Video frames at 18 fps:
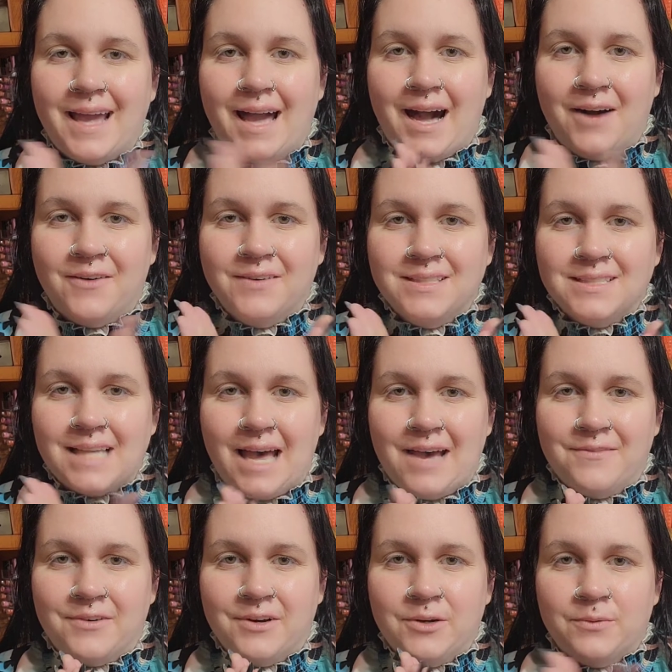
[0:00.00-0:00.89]
How is
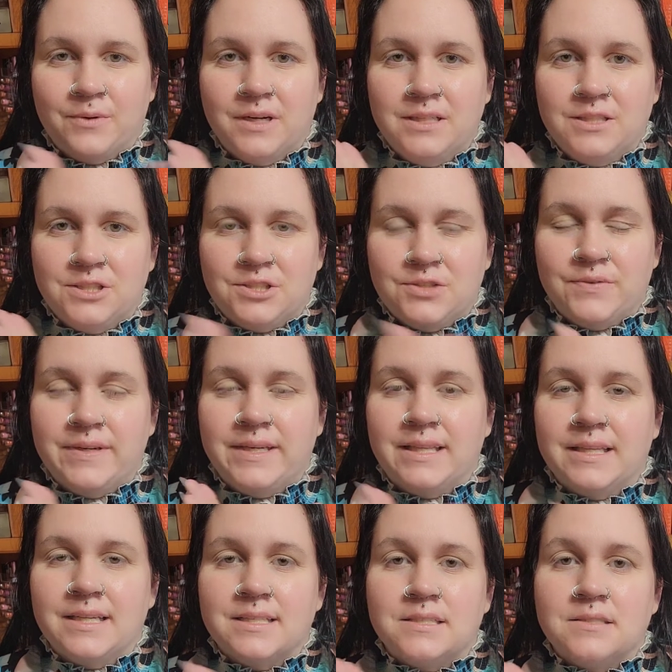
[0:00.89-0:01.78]
everyone
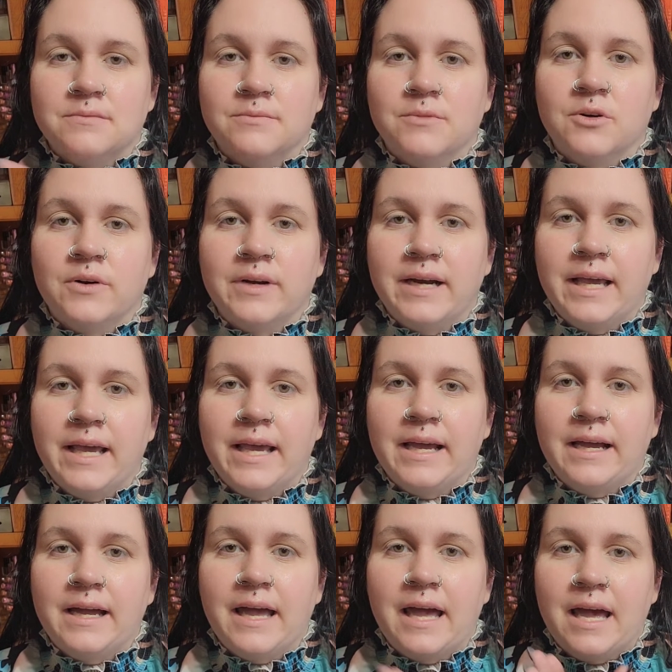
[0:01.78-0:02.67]
doing this
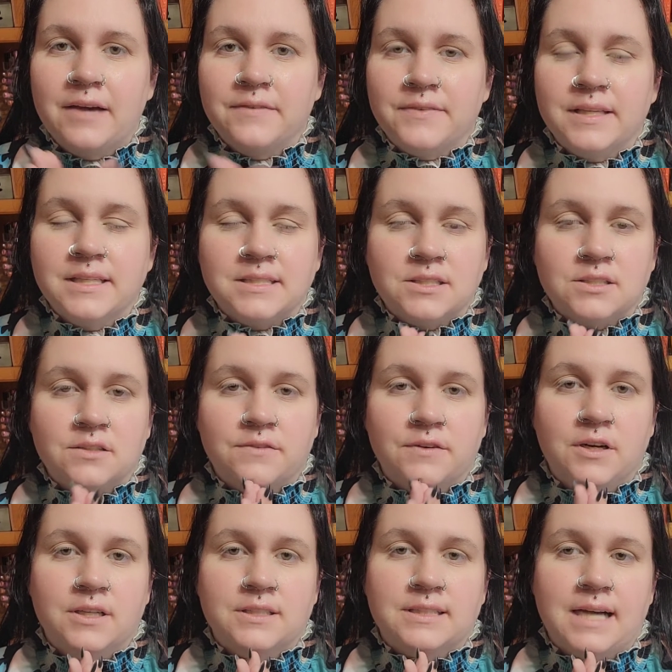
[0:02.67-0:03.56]
morning? If this is your
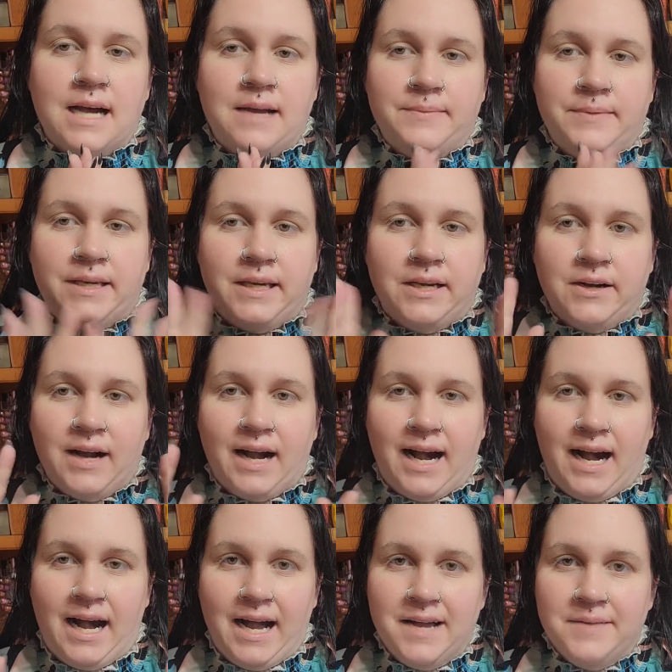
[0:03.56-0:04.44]
first time here,
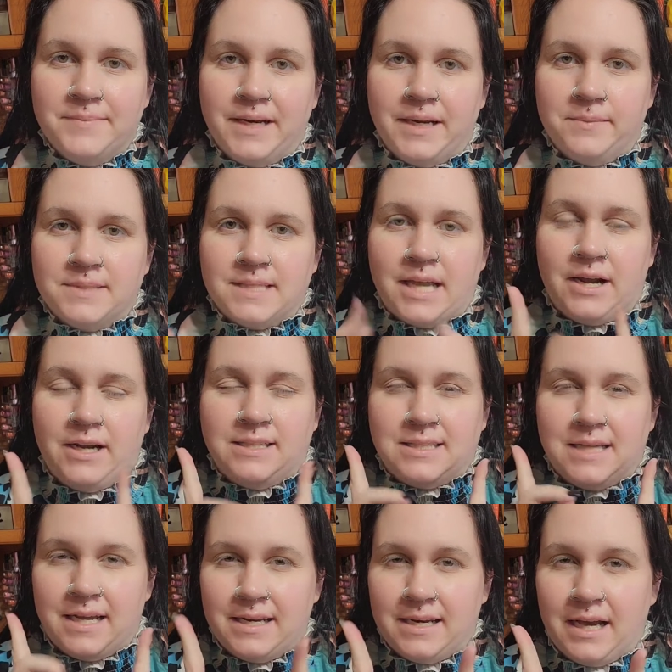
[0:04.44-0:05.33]
hi, my name is
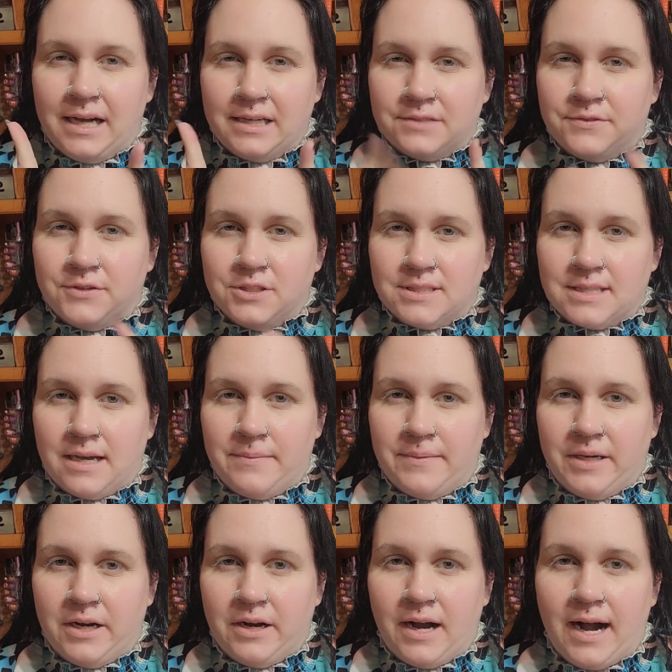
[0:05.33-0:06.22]
Carrington. Not your first
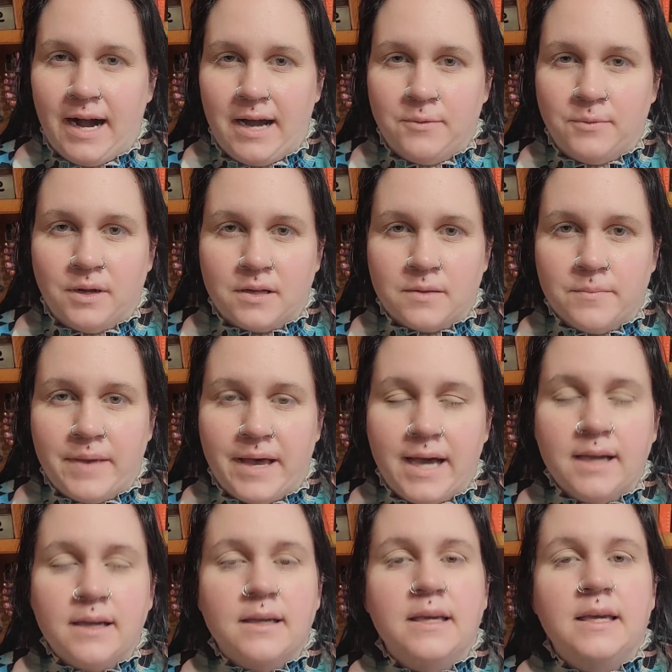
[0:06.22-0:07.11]
time here, hi, welcome
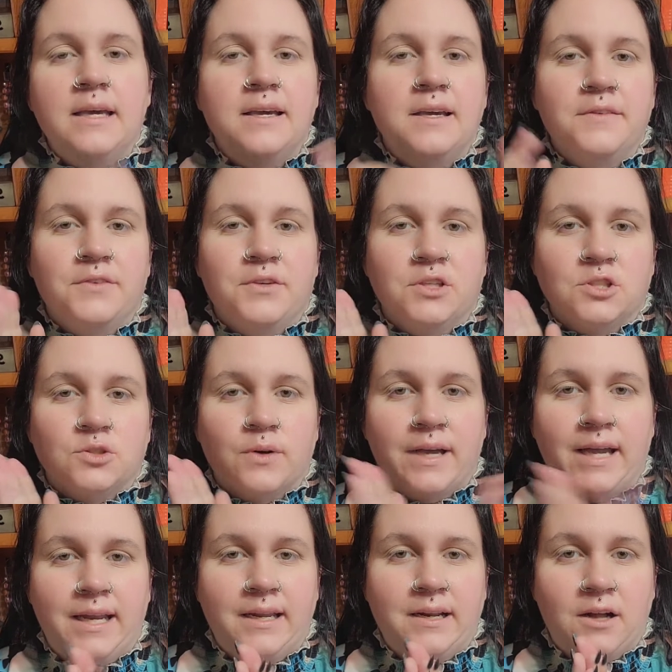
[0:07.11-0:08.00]
back. If you
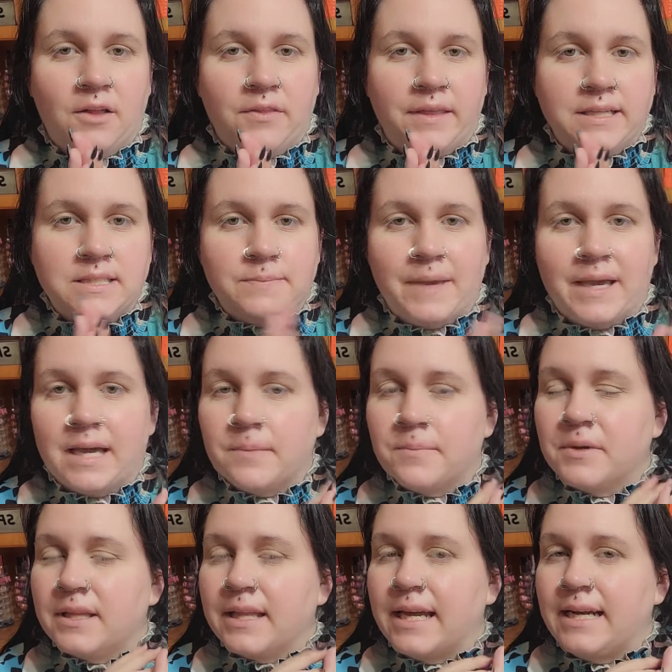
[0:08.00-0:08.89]
enjoy any and all things
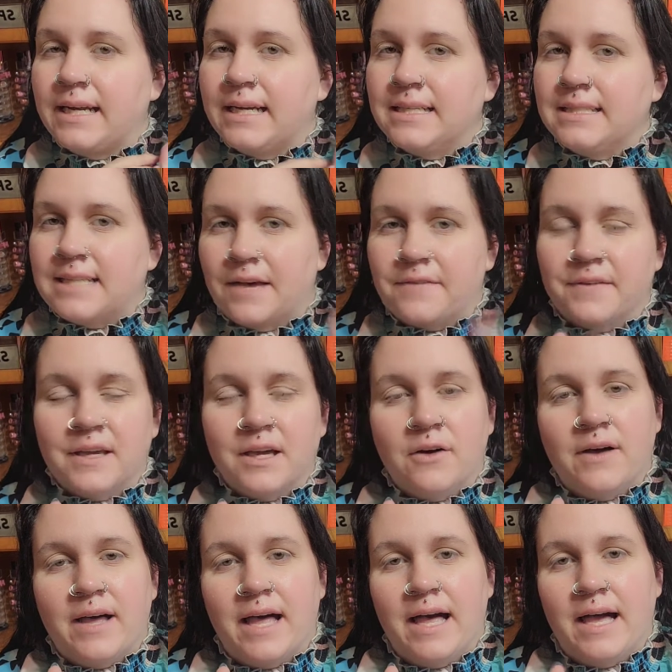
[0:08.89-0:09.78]
makeup related,
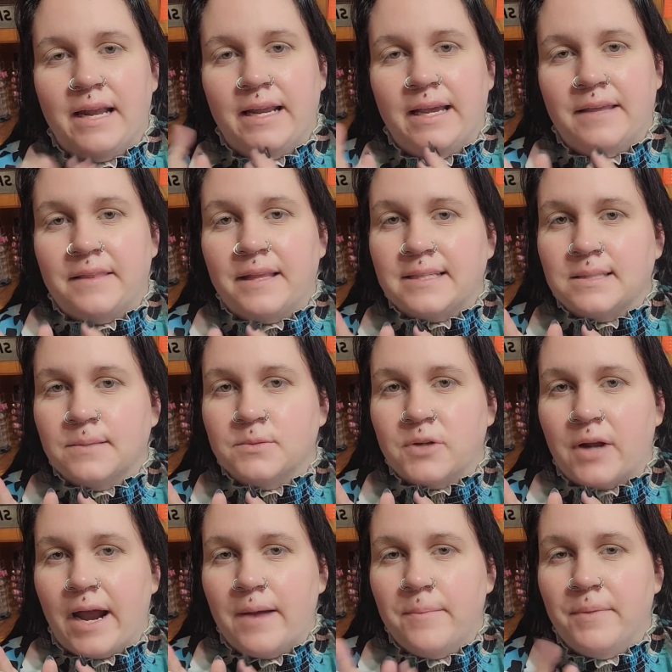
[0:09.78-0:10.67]
definitely go ahead, hit that
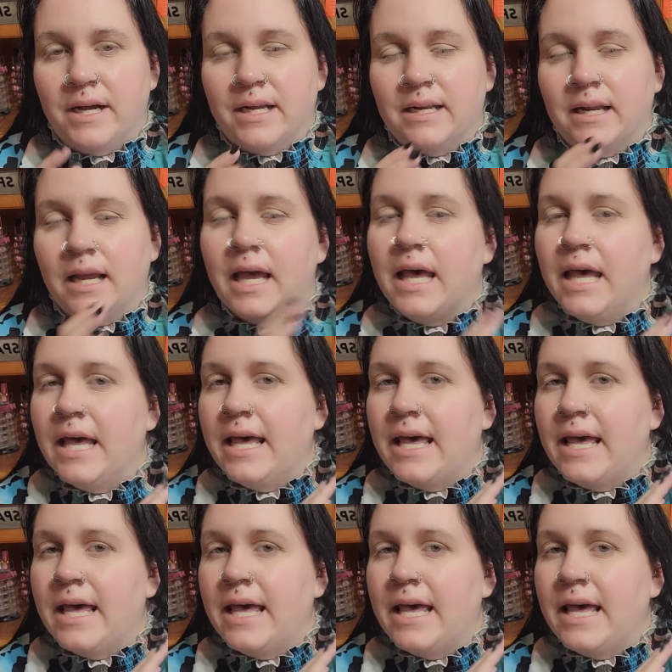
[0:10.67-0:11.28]
subscribe button.